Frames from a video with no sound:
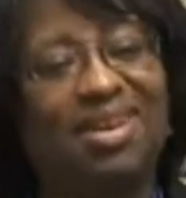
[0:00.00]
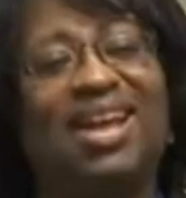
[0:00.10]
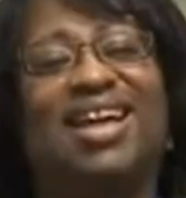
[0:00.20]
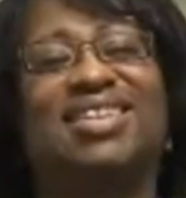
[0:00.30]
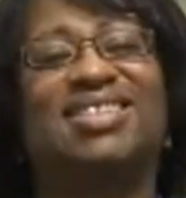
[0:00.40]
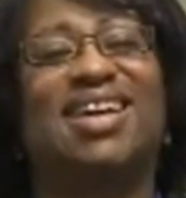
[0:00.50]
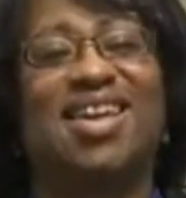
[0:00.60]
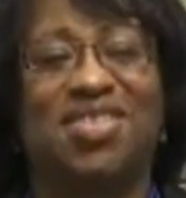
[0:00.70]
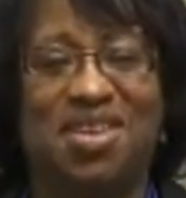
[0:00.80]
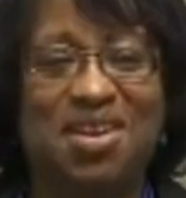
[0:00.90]
Yes,
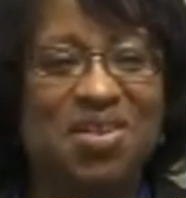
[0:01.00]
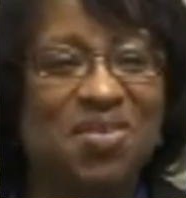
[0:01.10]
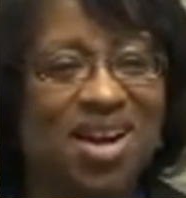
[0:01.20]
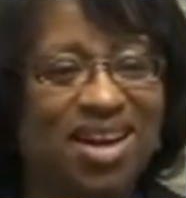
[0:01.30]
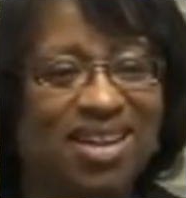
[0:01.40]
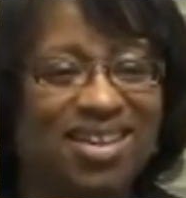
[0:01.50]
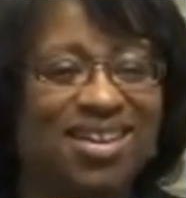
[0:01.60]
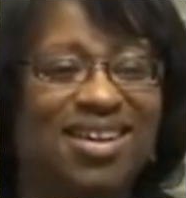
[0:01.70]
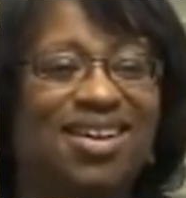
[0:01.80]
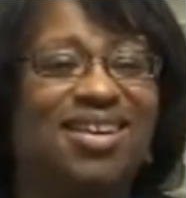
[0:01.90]
I think you're right.
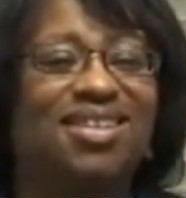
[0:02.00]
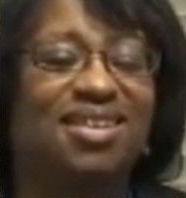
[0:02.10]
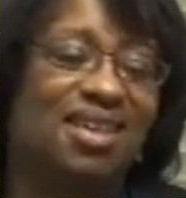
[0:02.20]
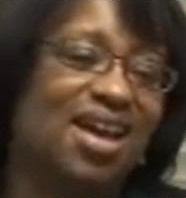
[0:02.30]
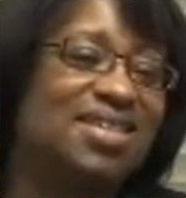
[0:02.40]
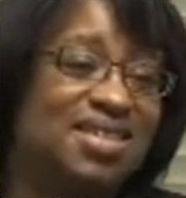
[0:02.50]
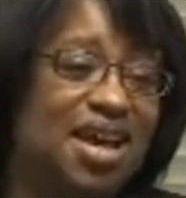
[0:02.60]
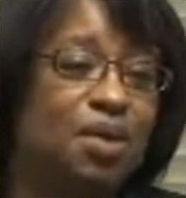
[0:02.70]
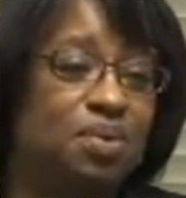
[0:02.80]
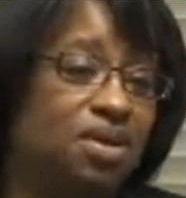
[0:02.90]
the last
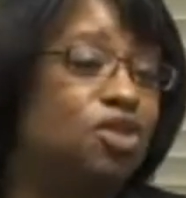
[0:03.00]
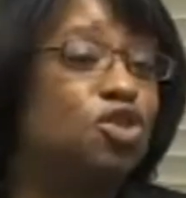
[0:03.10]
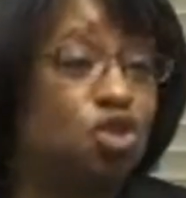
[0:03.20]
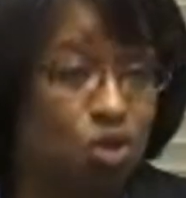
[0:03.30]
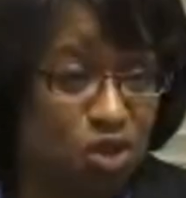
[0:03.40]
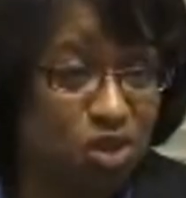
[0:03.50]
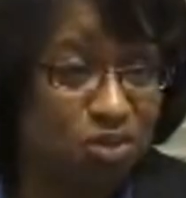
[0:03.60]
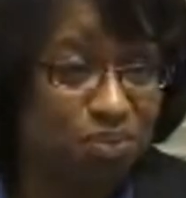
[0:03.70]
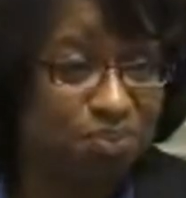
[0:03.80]
type is social.